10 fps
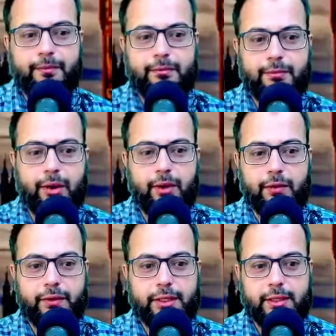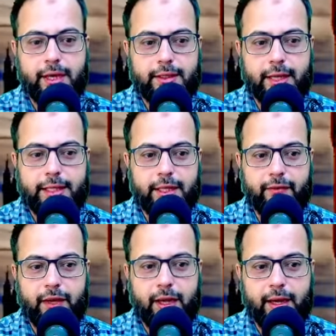all of these things, HIV
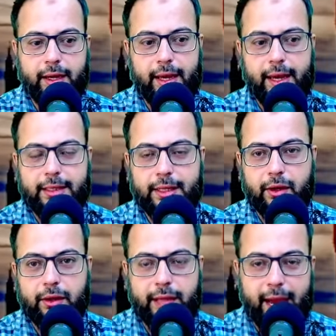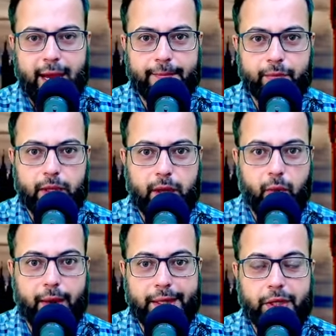and AIDS and all that,
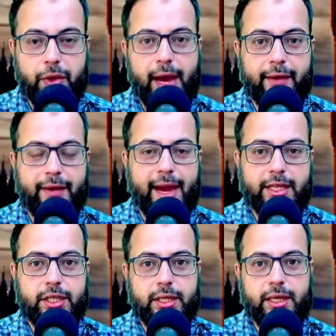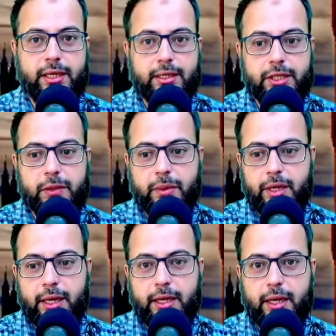when you have actually
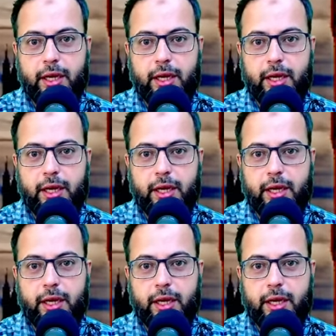contributed